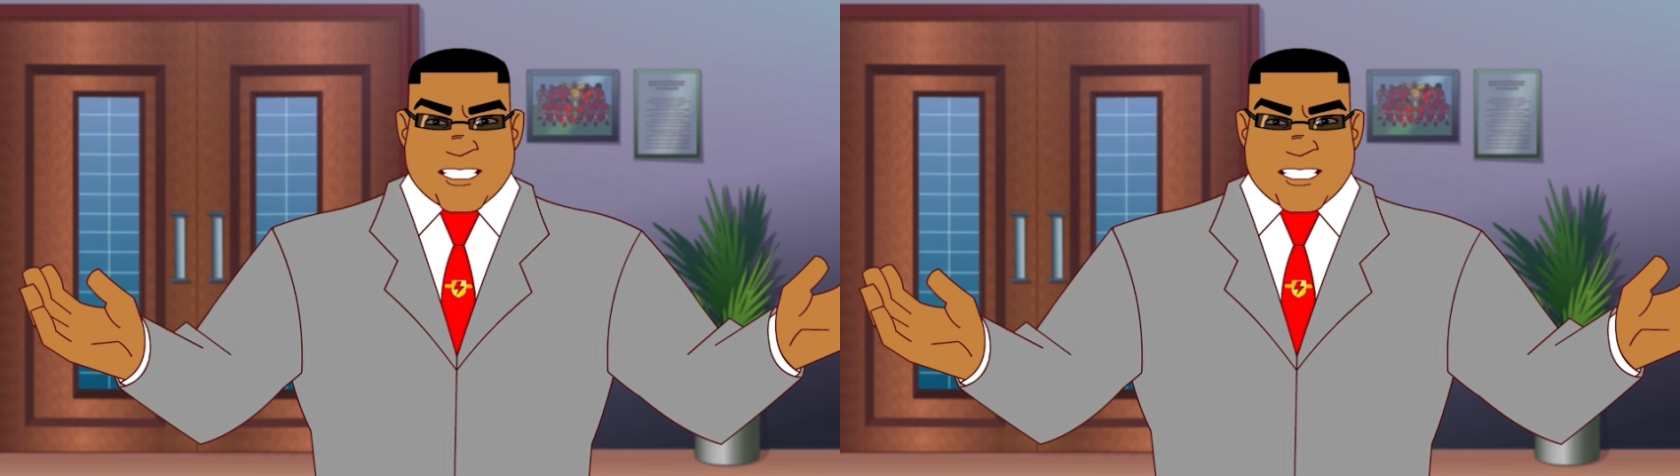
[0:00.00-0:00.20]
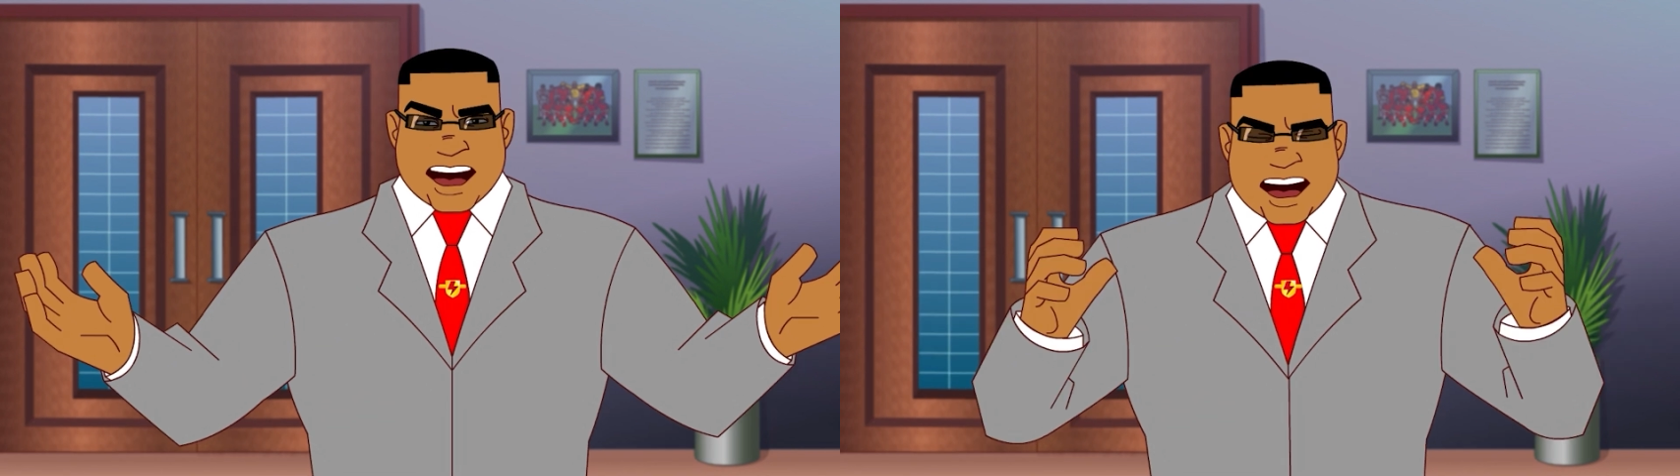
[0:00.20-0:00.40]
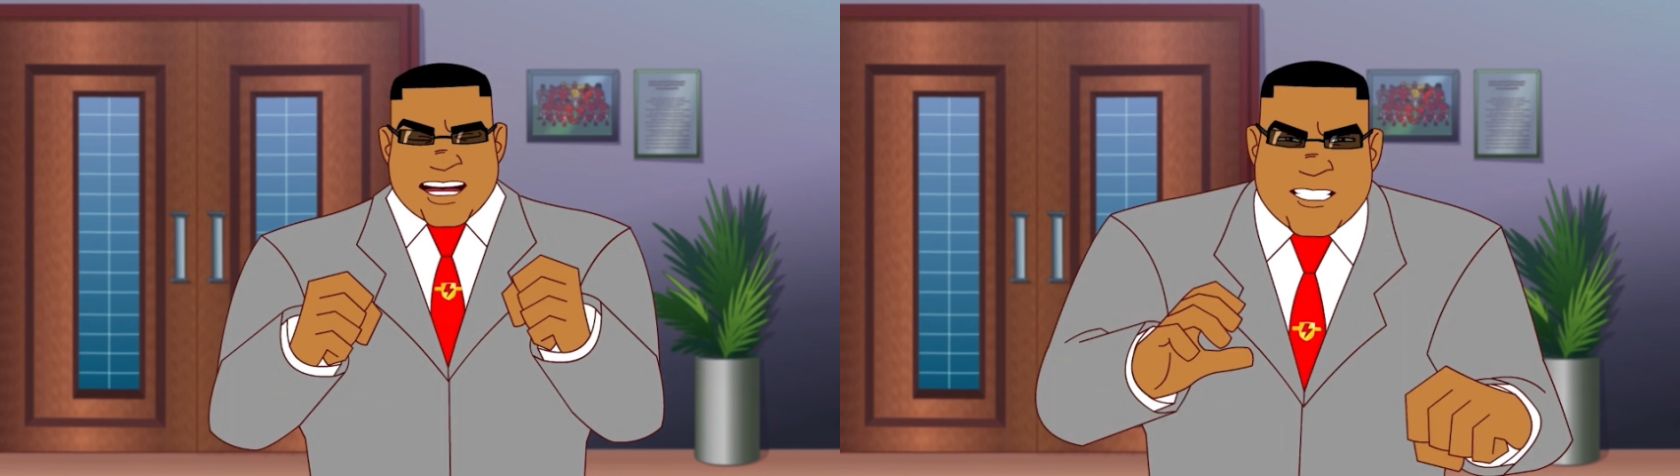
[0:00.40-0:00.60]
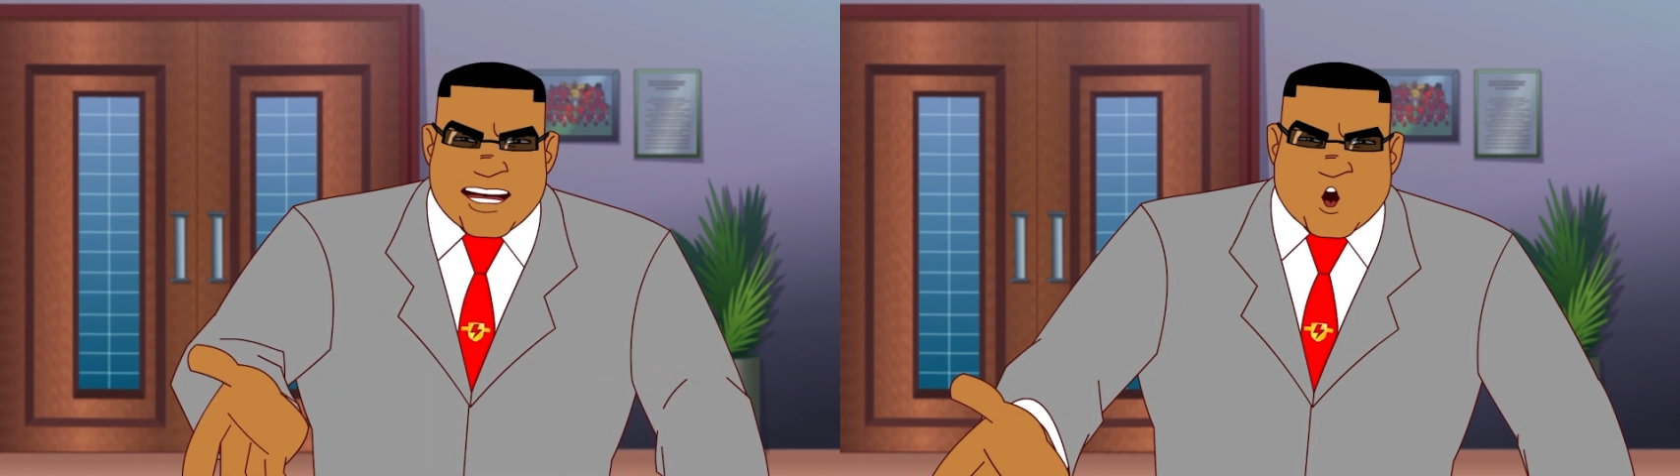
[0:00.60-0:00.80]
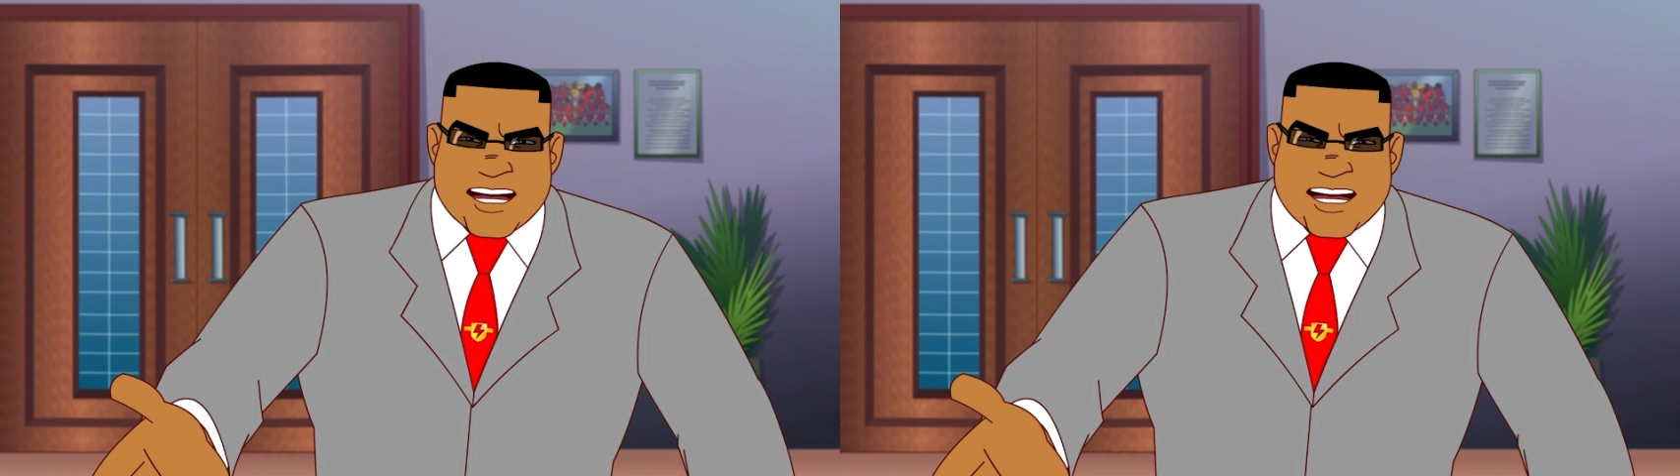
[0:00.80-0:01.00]
well as the
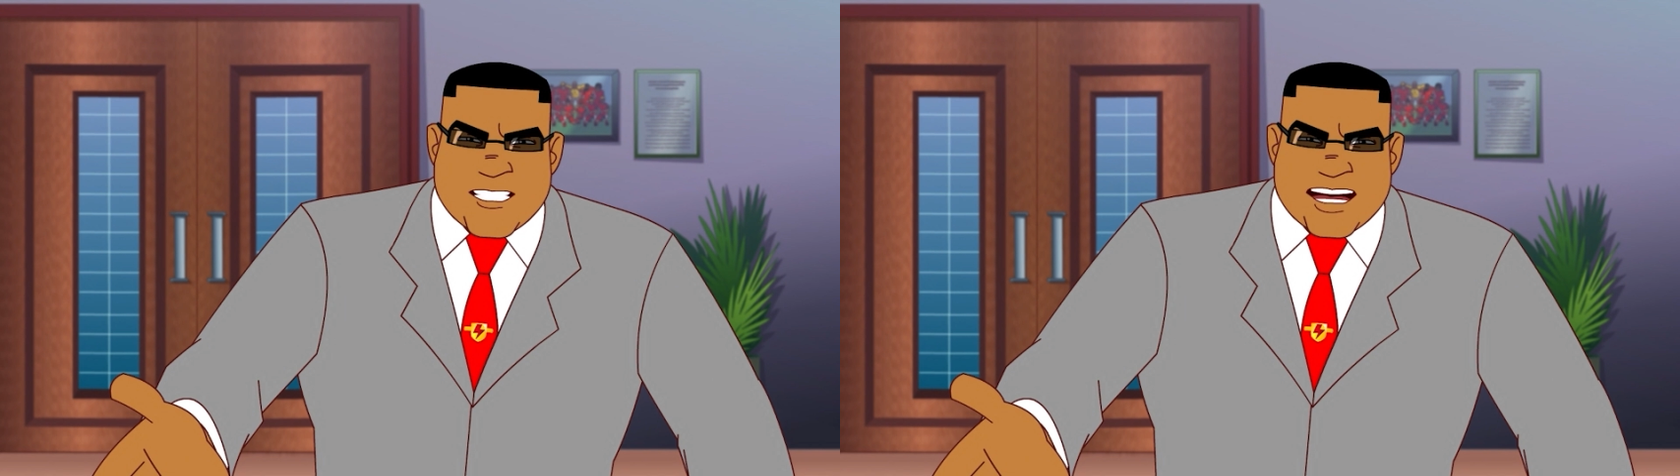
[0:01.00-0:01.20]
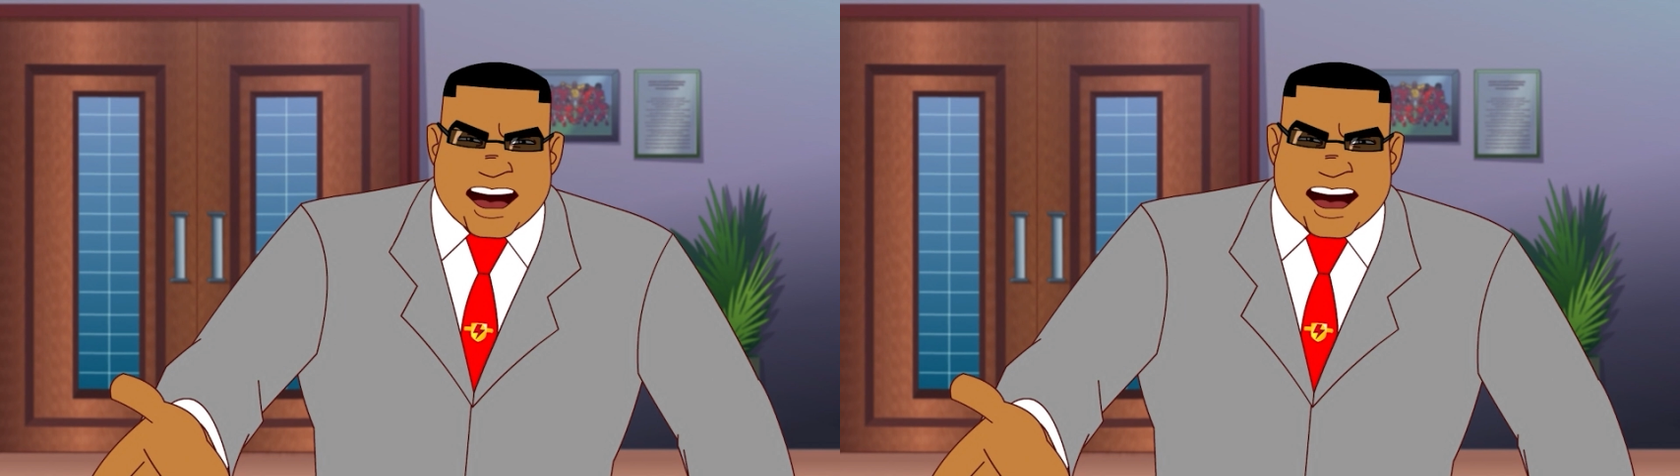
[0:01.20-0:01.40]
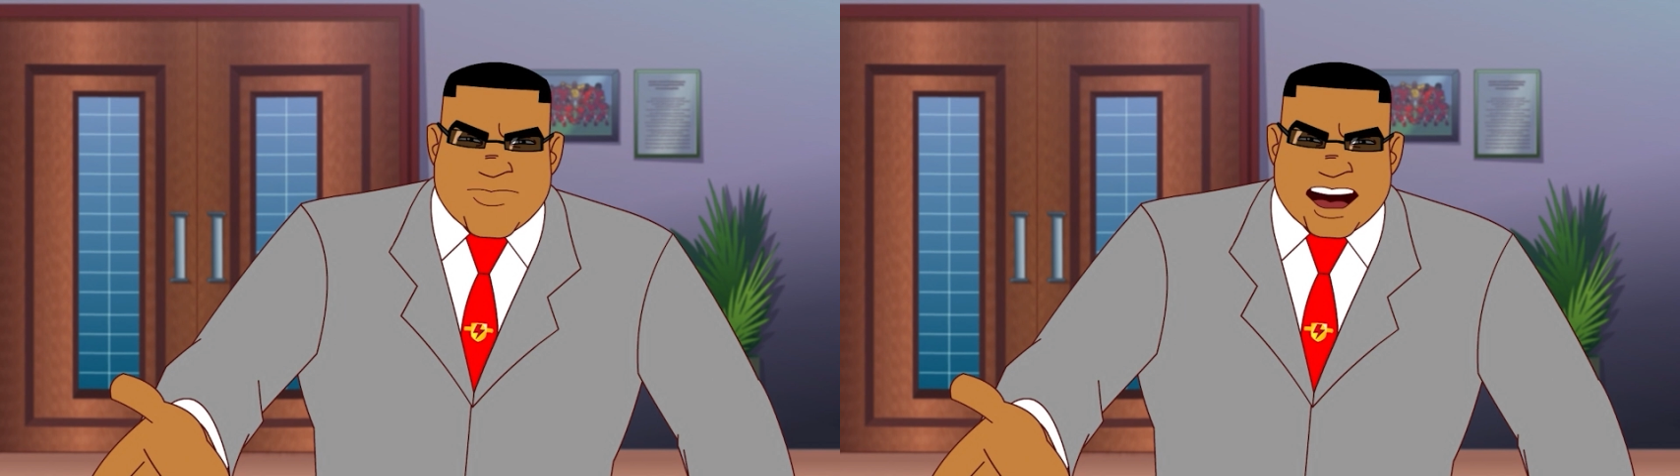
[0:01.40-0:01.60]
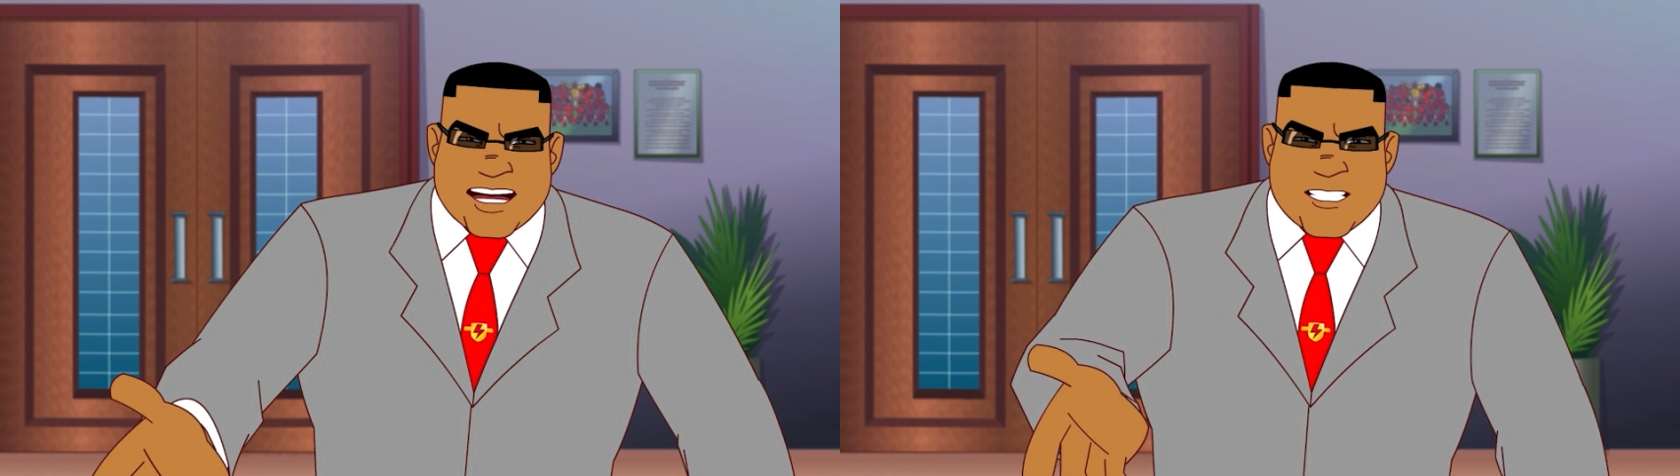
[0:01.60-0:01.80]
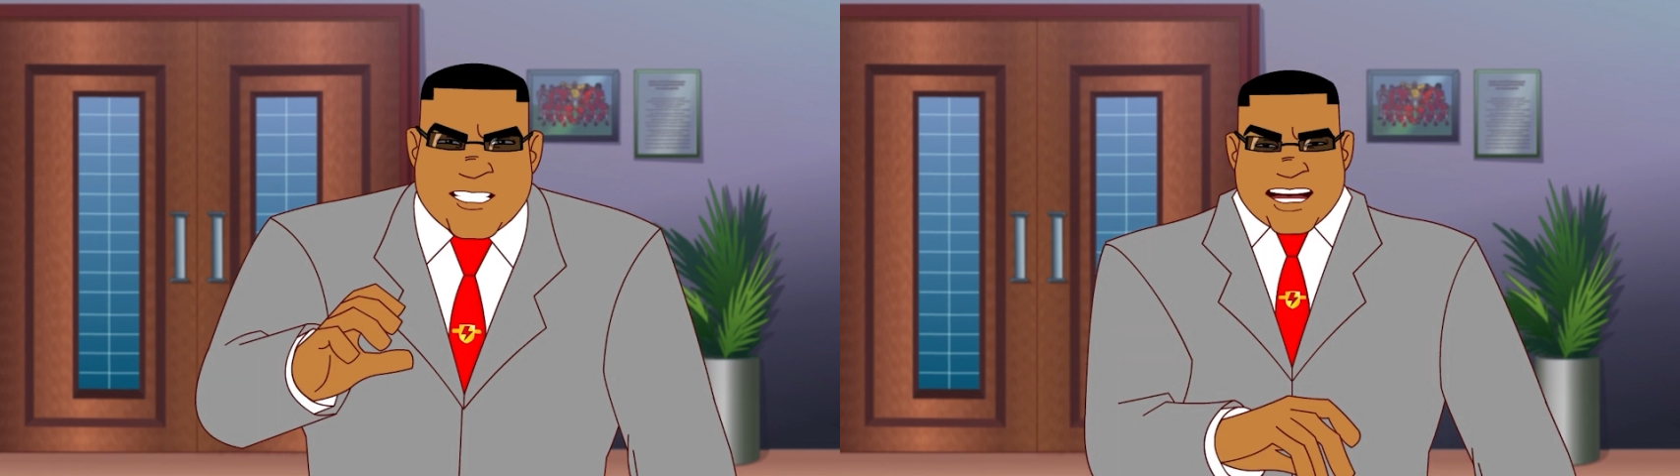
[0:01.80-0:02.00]
strategic
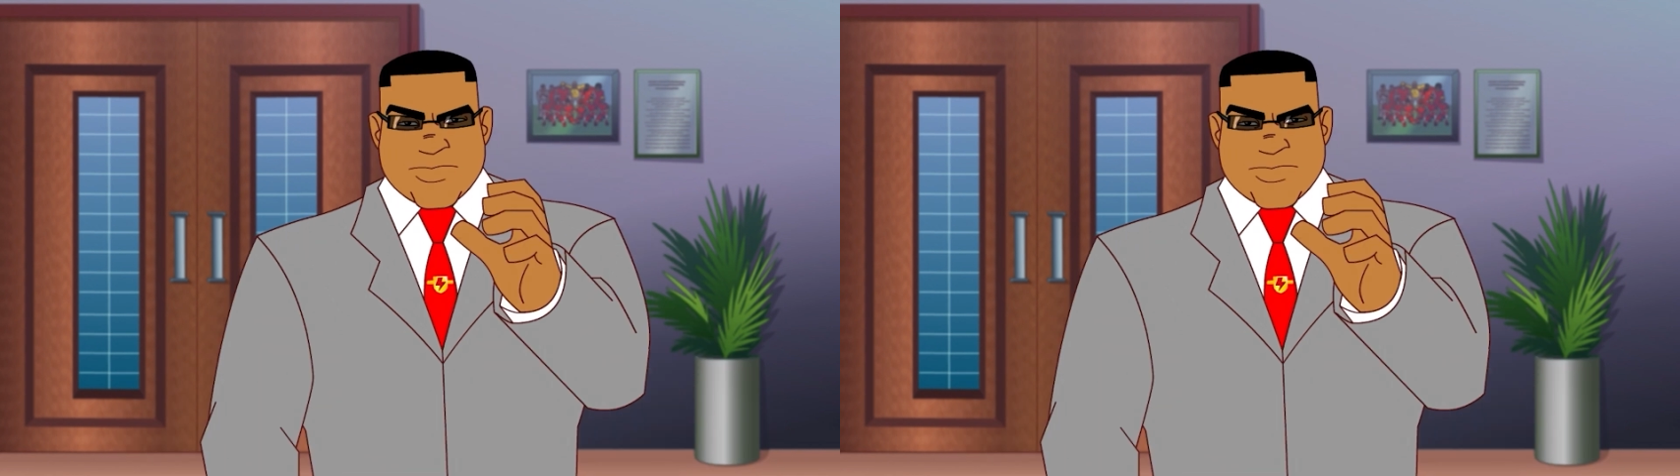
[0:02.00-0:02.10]
mindset